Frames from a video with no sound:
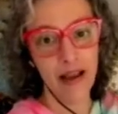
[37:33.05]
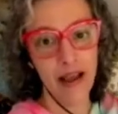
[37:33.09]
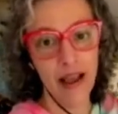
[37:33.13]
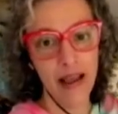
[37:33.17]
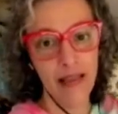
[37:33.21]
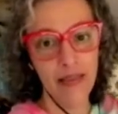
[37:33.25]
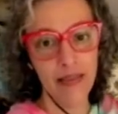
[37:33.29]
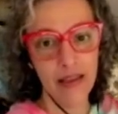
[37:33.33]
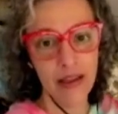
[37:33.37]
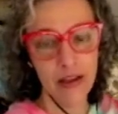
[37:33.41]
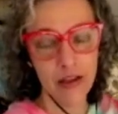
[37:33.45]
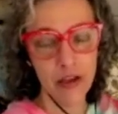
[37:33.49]

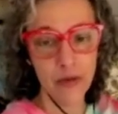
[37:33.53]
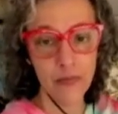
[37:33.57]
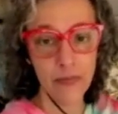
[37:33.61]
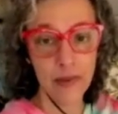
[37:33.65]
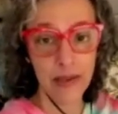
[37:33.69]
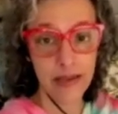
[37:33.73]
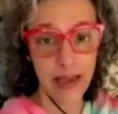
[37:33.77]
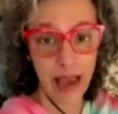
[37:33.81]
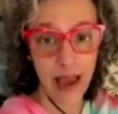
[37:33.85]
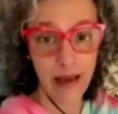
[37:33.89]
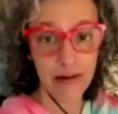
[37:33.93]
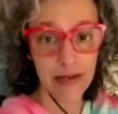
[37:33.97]
And then you'd
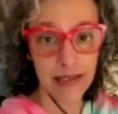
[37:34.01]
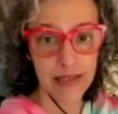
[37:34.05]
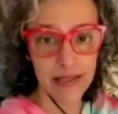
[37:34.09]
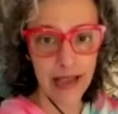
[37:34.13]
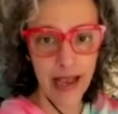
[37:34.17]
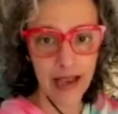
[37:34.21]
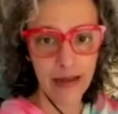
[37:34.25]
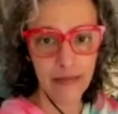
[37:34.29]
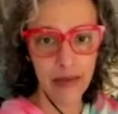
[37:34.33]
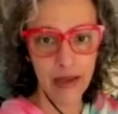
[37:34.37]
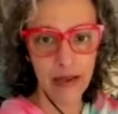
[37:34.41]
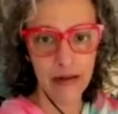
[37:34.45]
be down a
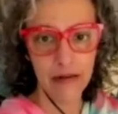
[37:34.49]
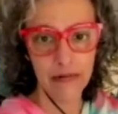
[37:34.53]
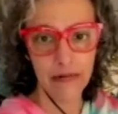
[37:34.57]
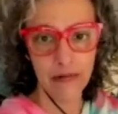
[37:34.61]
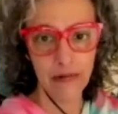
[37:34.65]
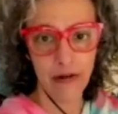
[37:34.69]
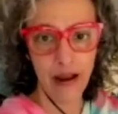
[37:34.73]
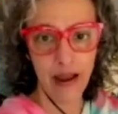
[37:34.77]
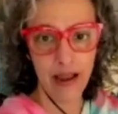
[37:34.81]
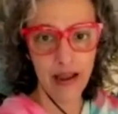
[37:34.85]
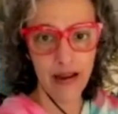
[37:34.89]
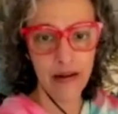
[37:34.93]
segment,
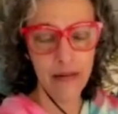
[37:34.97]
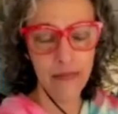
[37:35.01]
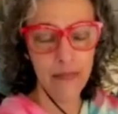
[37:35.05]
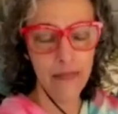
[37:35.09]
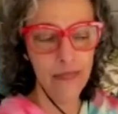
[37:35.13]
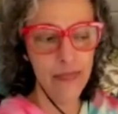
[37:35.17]
right?